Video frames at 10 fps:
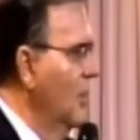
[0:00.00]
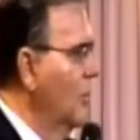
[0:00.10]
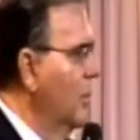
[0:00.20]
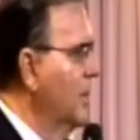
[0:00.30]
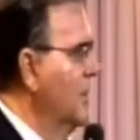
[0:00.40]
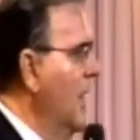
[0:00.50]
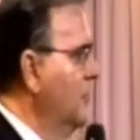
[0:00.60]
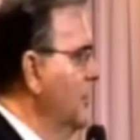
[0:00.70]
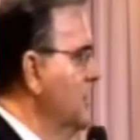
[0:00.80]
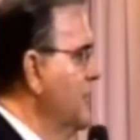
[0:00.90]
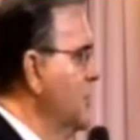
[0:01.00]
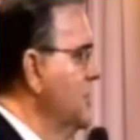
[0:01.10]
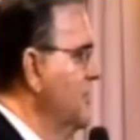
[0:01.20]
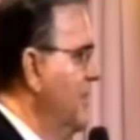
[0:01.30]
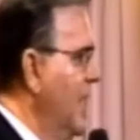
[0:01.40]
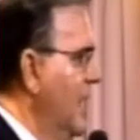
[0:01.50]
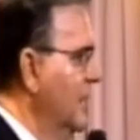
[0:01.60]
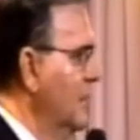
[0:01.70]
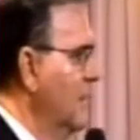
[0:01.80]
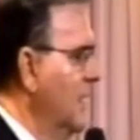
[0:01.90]
when a doctrine is first
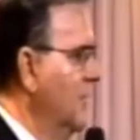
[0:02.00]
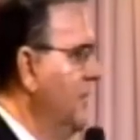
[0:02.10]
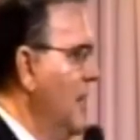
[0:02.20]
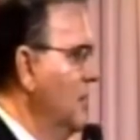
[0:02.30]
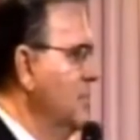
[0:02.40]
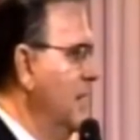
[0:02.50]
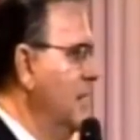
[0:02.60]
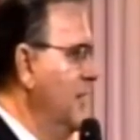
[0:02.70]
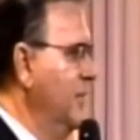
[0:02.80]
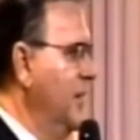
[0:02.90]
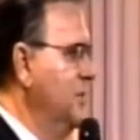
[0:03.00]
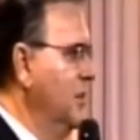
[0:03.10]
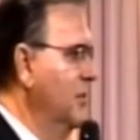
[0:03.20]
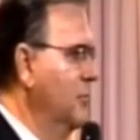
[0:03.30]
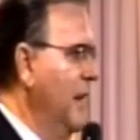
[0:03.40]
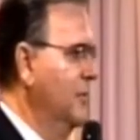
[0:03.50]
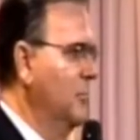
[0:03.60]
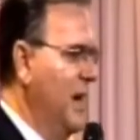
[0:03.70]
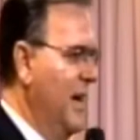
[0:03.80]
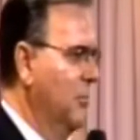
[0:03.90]
defined, then it follows that definition throughout the
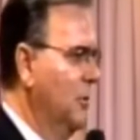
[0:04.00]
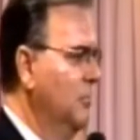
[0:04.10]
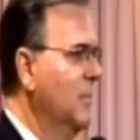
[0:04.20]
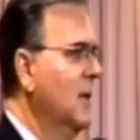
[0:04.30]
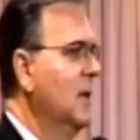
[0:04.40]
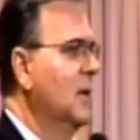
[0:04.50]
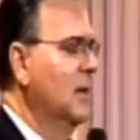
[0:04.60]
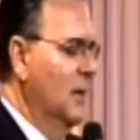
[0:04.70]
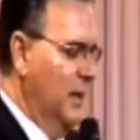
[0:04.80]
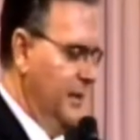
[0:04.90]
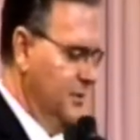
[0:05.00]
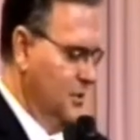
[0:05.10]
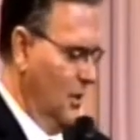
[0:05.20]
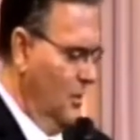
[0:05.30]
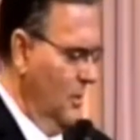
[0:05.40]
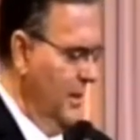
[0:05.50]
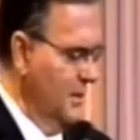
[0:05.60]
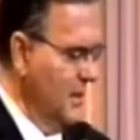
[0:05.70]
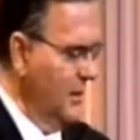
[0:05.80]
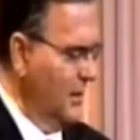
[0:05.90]
Bible. And so it
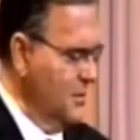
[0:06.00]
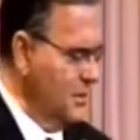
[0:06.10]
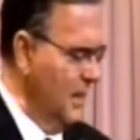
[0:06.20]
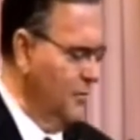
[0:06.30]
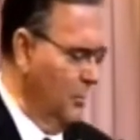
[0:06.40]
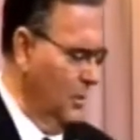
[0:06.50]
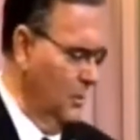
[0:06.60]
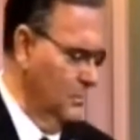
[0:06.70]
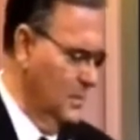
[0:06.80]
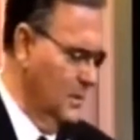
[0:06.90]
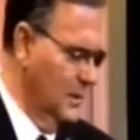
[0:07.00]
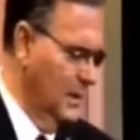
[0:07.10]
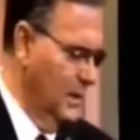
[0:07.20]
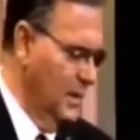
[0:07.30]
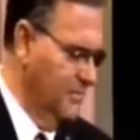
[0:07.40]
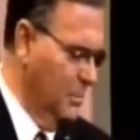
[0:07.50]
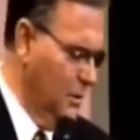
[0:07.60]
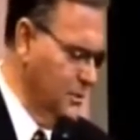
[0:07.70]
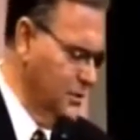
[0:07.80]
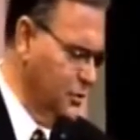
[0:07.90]
is inconceivable if
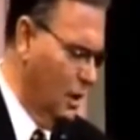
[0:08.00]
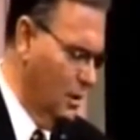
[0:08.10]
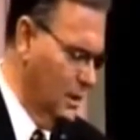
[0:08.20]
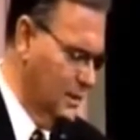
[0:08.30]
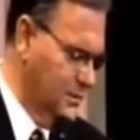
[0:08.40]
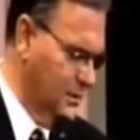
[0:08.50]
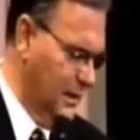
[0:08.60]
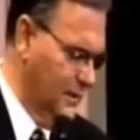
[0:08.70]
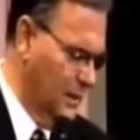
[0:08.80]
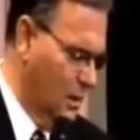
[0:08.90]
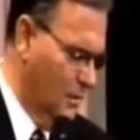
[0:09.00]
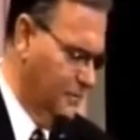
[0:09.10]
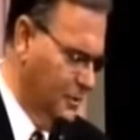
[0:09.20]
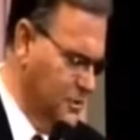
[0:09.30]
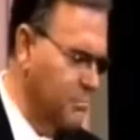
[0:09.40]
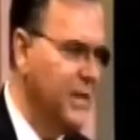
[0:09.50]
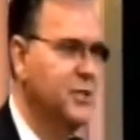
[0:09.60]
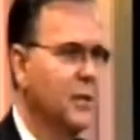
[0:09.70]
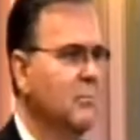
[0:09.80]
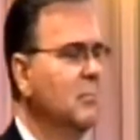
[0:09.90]
Moses taught us in the law first
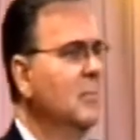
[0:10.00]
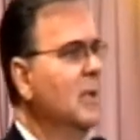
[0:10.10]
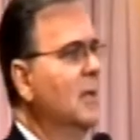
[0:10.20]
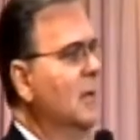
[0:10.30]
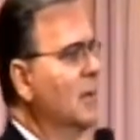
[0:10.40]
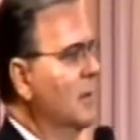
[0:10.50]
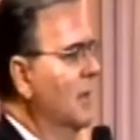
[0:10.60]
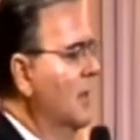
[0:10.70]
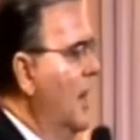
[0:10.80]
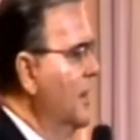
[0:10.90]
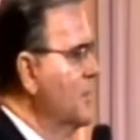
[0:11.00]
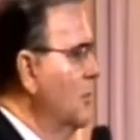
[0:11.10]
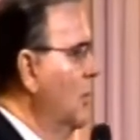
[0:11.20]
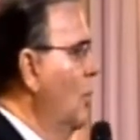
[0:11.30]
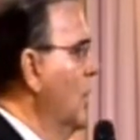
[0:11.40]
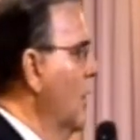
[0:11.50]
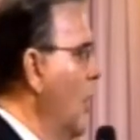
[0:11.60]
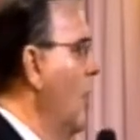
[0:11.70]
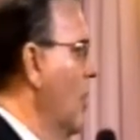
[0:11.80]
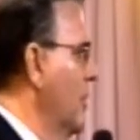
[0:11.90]
mention that God is only one
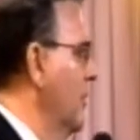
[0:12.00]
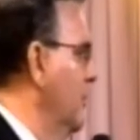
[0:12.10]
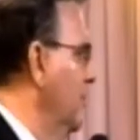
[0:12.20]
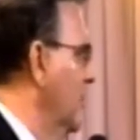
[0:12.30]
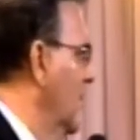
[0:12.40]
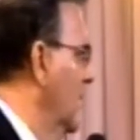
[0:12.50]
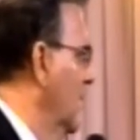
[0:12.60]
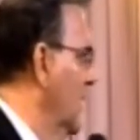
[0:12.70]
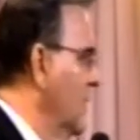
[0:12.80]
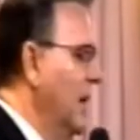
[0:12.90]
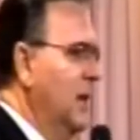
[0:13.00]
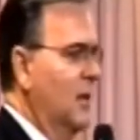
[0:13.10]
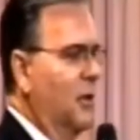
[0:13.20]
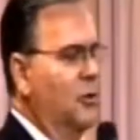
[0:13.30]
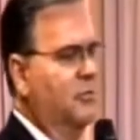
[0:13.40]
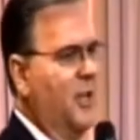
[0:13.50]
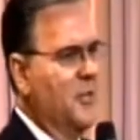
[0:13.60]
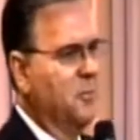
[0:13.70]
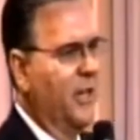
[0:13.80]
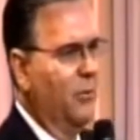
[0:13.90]
Lord, that in the New
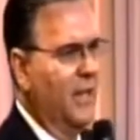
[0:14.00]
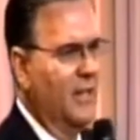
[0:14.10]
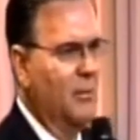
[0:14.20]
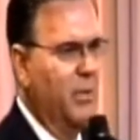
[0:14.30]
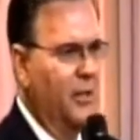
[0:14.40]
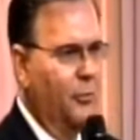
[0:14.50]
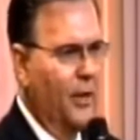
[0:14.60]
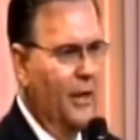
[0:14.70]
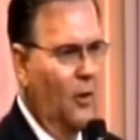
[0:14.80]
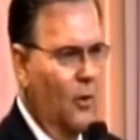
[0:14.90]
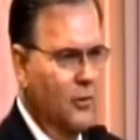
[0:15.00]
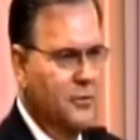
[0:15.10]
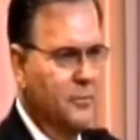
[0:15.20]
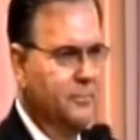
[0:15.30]
Testament he would end up being three Lords.